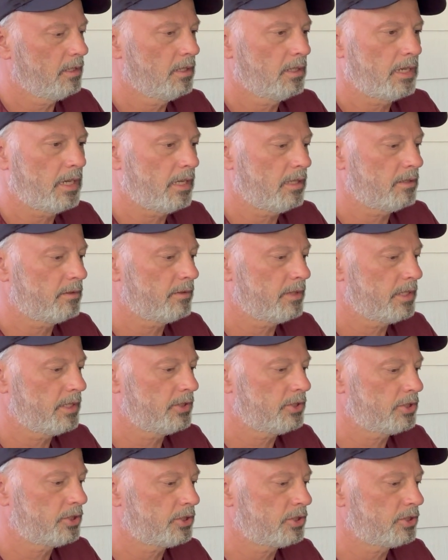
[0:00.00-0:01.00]
Allen
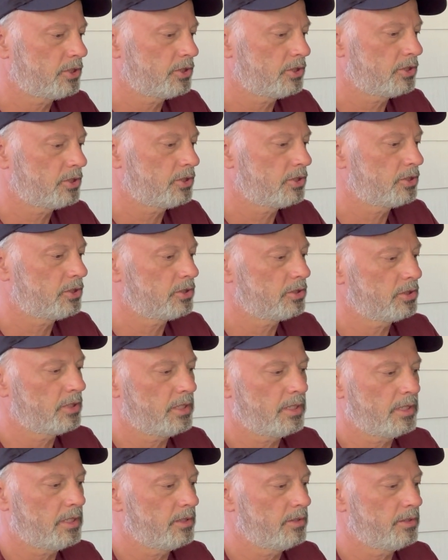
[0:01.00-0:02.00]
wrench
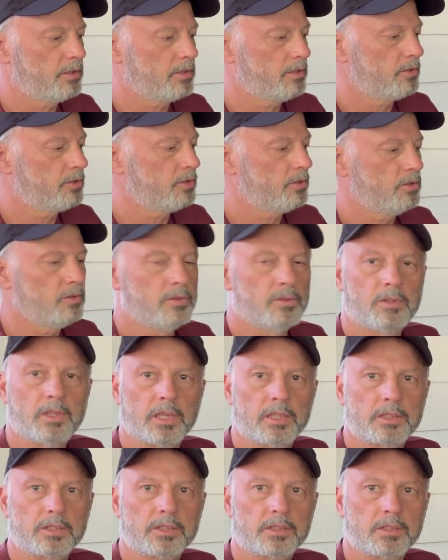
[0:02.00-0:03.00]
and your two
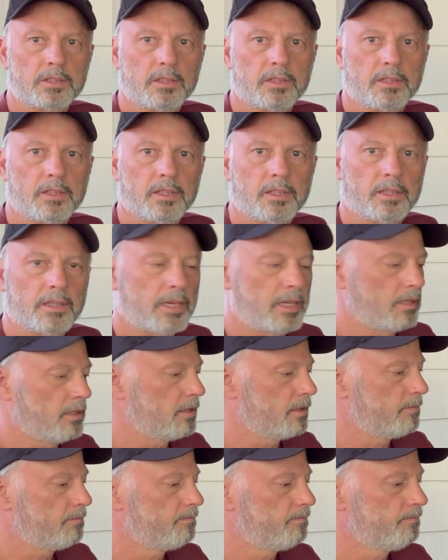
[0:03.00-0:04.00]
nuts and the
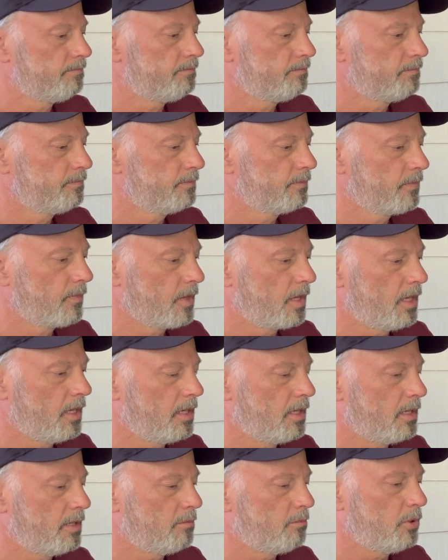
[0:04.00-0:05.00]
Allen
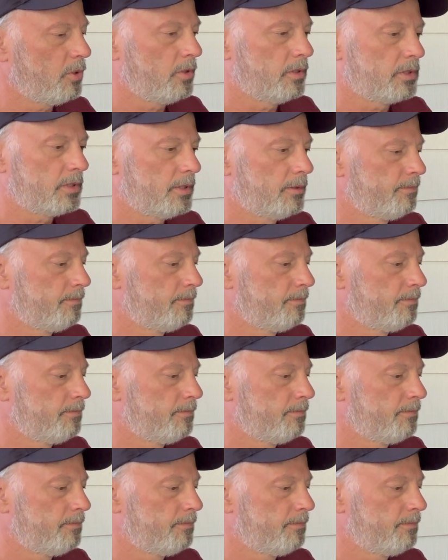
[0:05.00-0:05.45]
bolt.